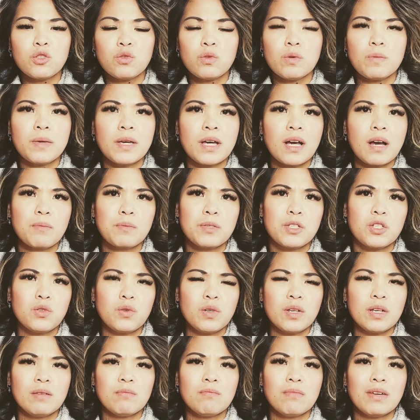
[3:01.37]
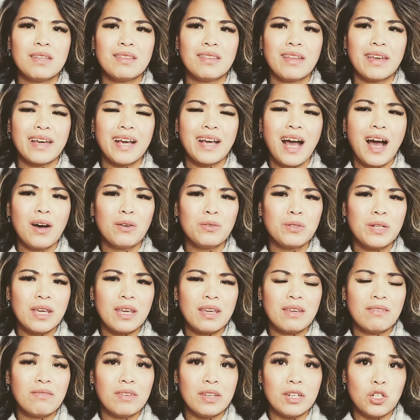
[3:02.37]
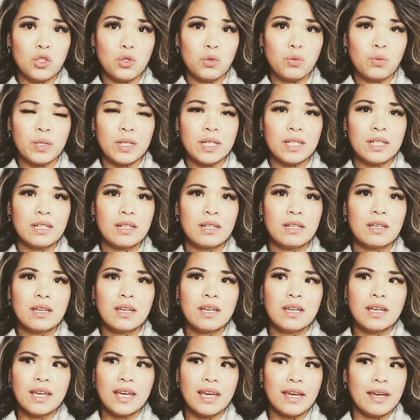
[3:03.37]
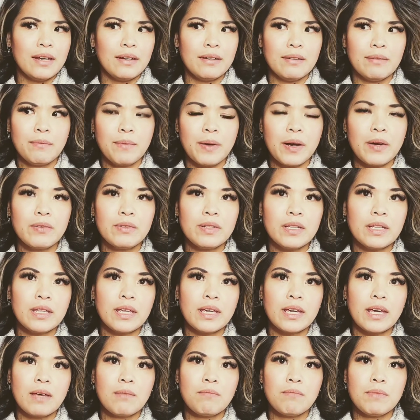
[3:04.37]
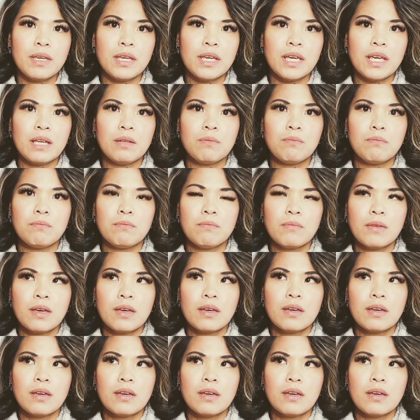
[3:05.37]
swimming upstream and like how they even do it. And apparently they can be in